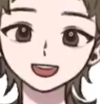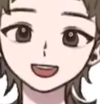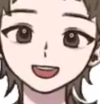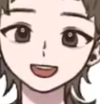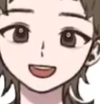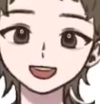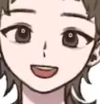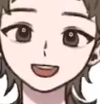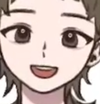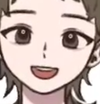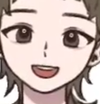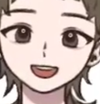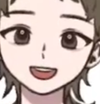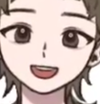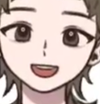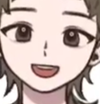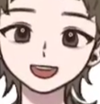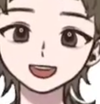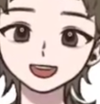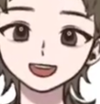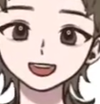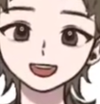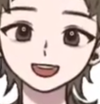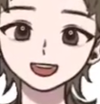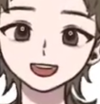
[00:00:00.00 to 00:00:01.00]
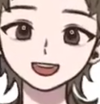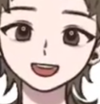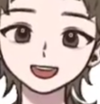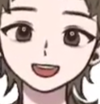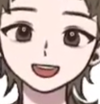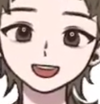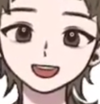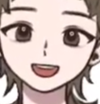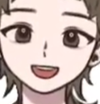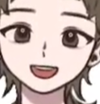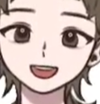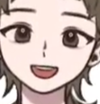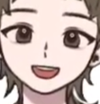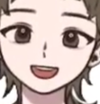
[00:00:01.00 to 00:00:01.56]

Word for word: His his kit looks good.